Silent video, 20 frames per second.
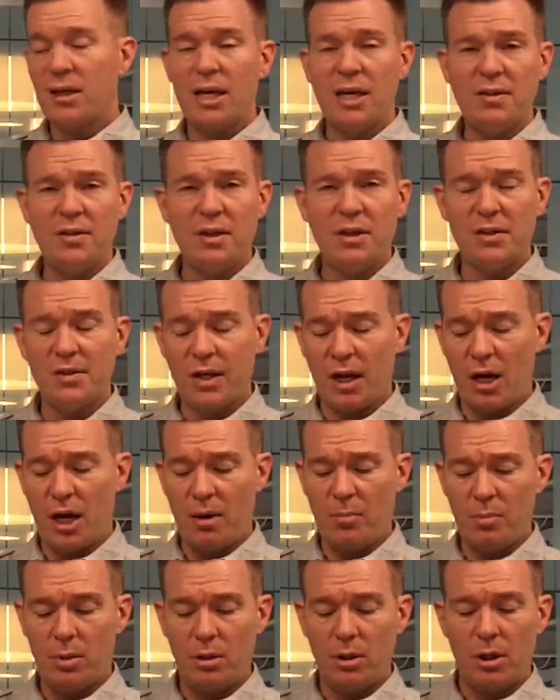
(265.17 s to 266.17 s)
Easy to set
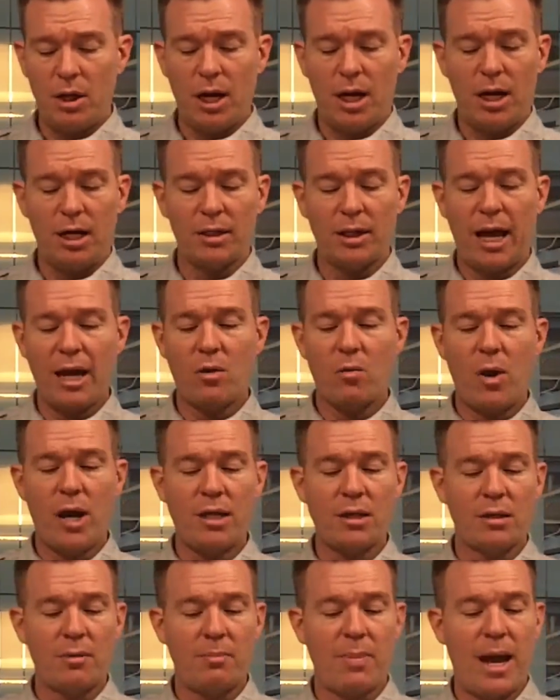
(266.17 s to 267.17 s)
up.
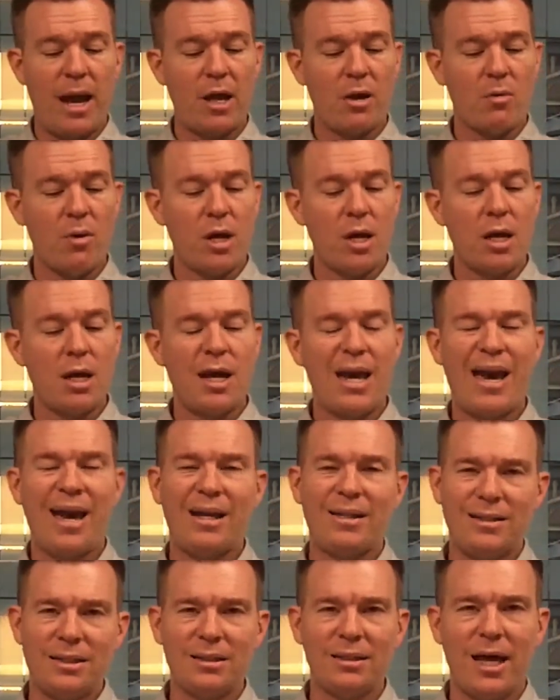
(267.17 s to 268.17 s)
Lightweight. The battery
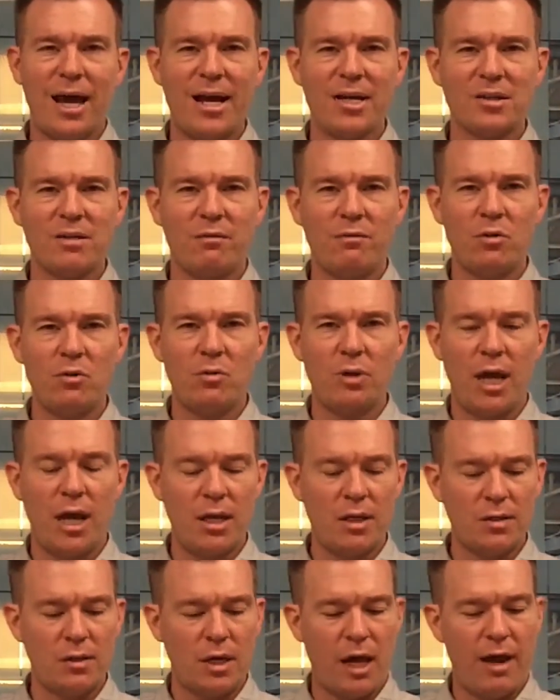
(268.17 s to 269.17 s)
did last a few
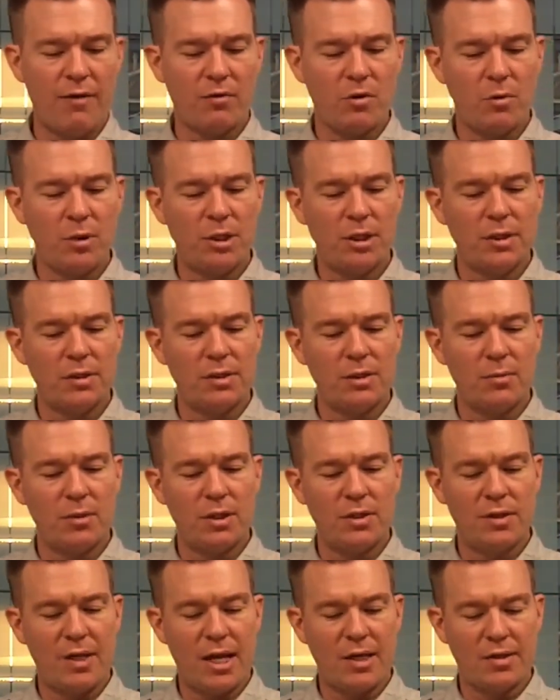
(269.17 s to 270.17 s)
days after we did some
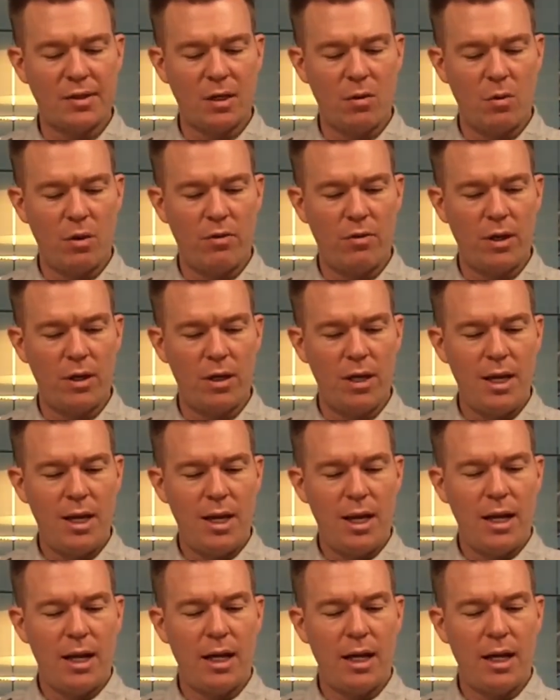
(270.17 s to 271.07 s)
of the testing with it.